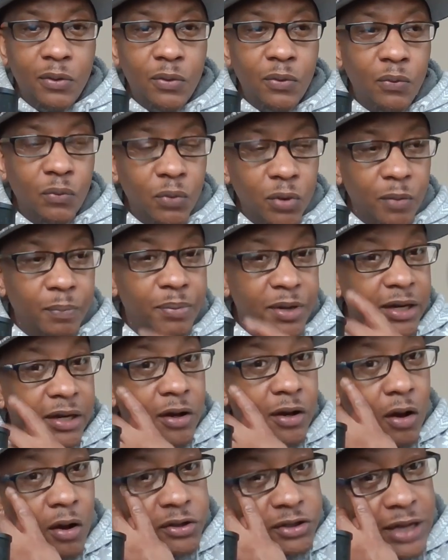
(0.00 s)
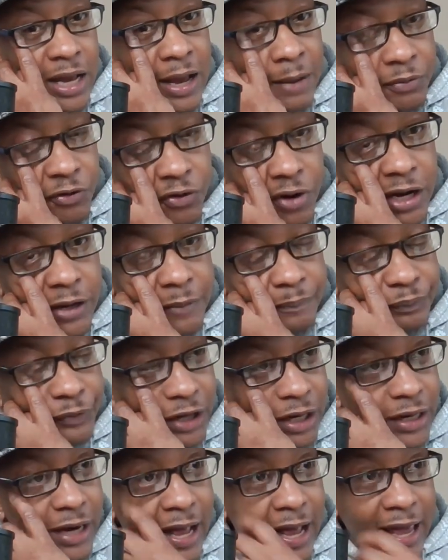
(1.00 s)
will be an all-time great.
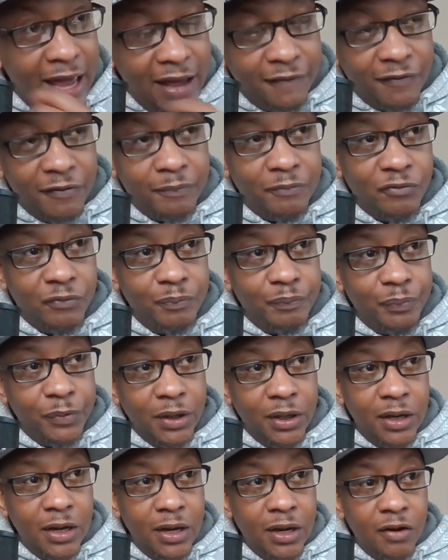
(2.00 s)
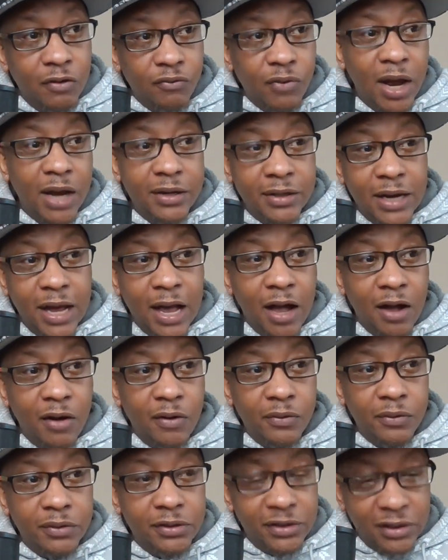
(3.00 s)
And I have him right
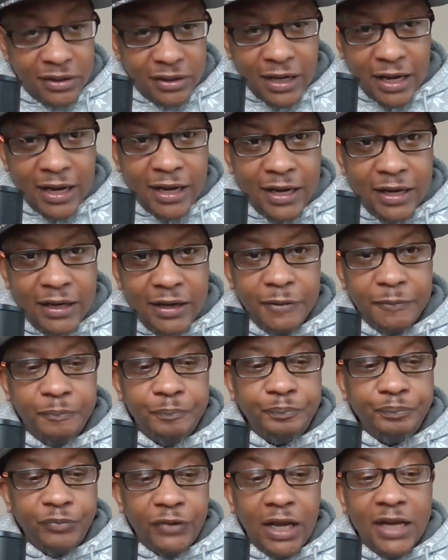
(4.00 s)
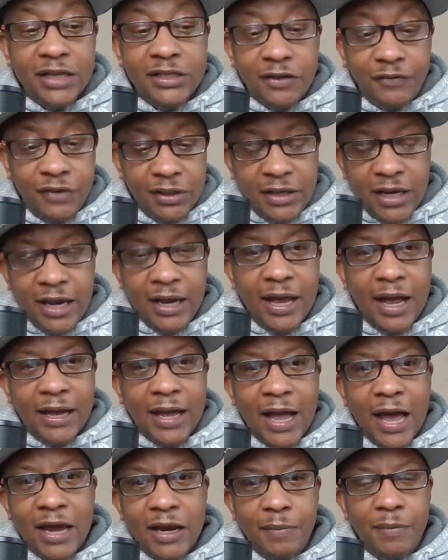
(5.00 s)
now, today, as of today, I
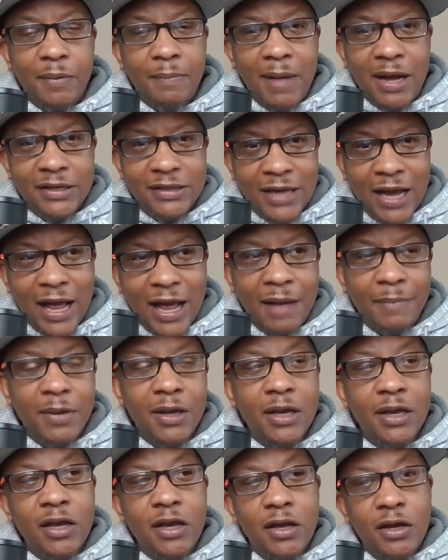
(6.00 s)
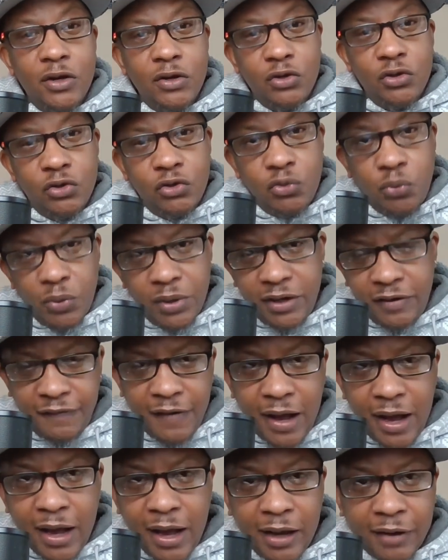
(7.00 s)
got him in my top
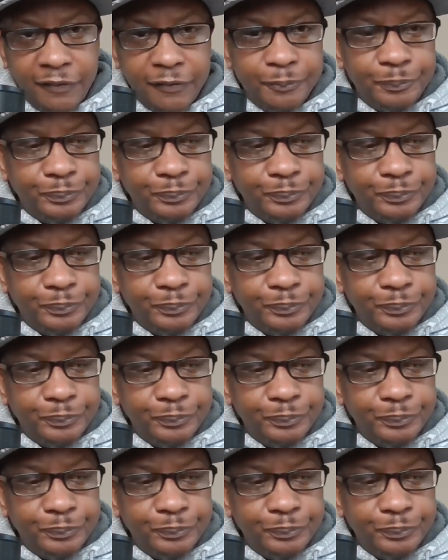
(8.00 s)
25.